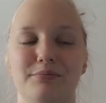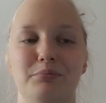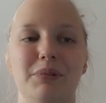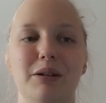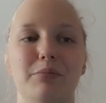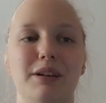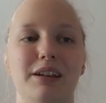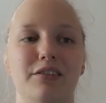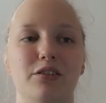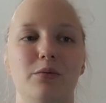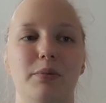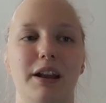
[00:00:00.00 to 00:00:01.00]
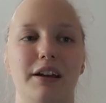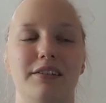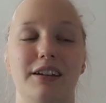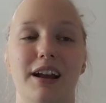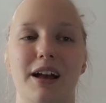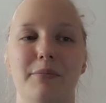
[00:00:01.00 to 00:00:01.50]
me being stupid as
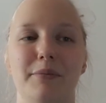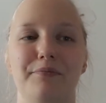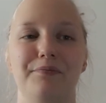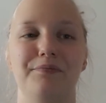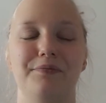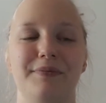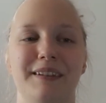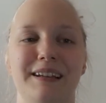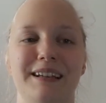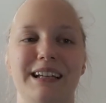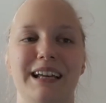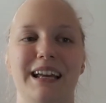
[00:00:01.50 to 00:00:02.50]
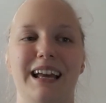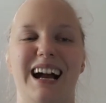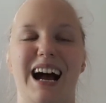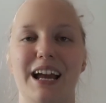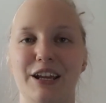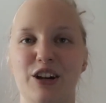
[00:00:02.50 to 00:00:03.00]
I am,
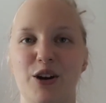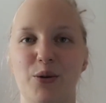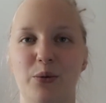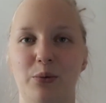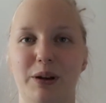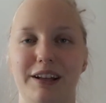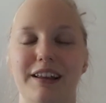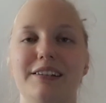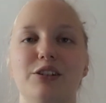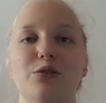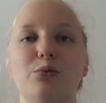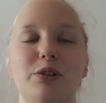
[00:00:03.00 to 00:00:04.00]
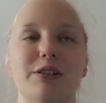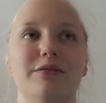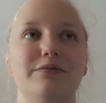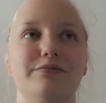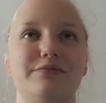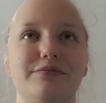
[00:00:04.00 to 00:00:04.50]
I go with that dude
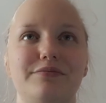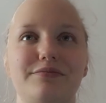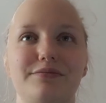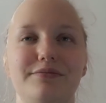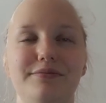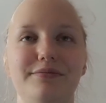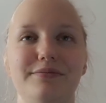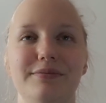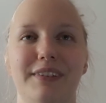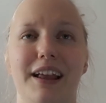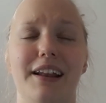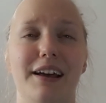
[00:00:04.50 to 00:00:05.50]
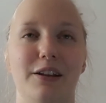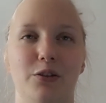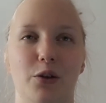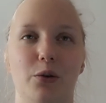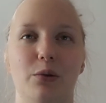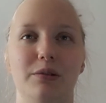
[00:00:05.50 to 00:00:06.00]
that I don't
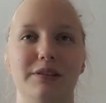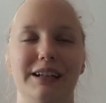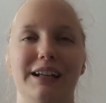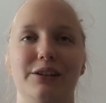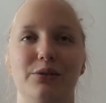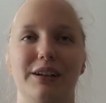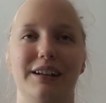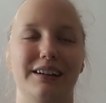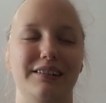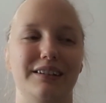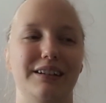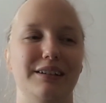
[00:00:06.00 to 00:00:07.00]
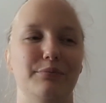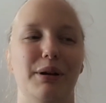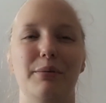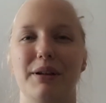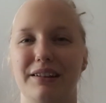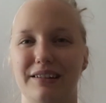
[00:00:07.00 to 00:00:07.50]
know into a taxi by
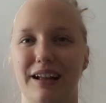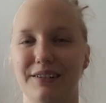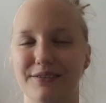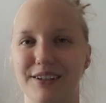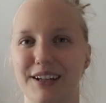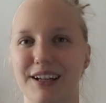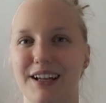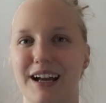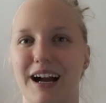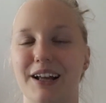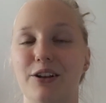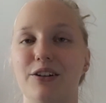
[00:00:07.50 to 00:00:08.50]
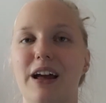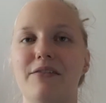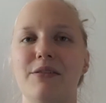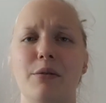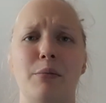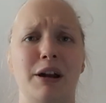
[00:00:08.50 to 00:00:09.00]
myself. I don't have
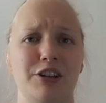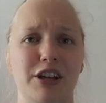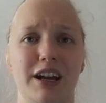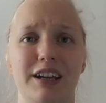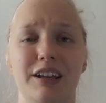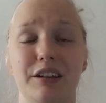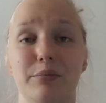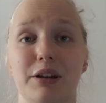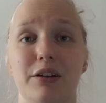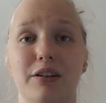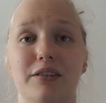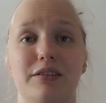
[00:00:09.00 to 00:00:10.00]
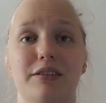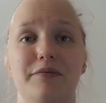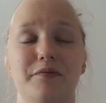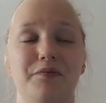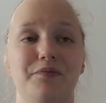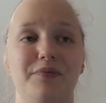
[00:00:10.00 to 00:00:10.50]
even my jacket because
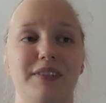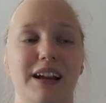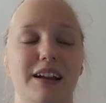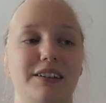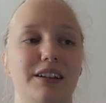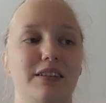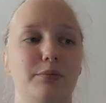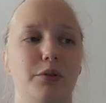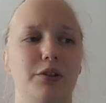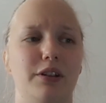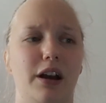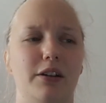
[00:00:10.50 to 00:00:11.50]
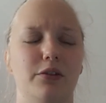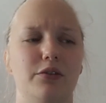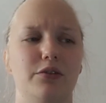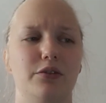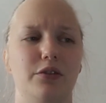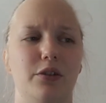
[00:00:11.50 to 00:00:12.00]
at this point I don't
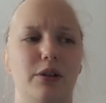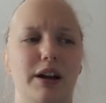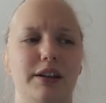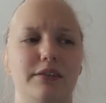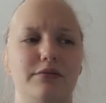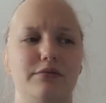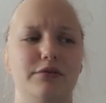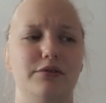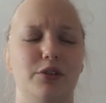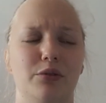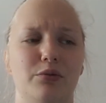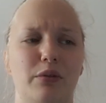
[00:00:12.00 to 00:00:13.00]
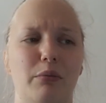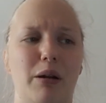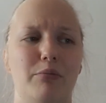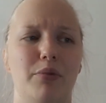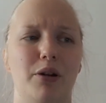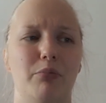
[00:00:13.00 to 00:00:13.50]
know, I don't
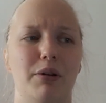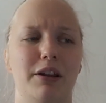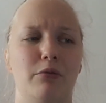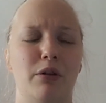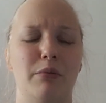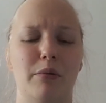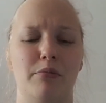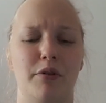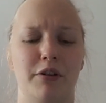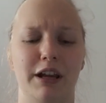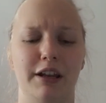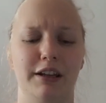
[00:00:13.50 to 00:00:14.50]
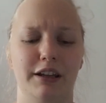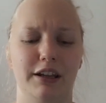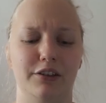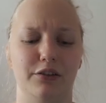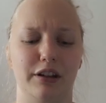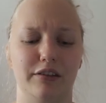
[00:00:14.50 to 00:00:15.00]
remember, but I remember getting
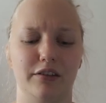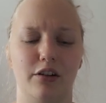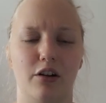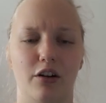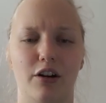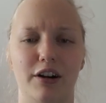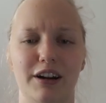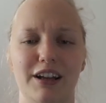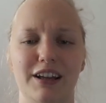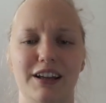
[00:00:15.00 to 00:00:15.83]
into his car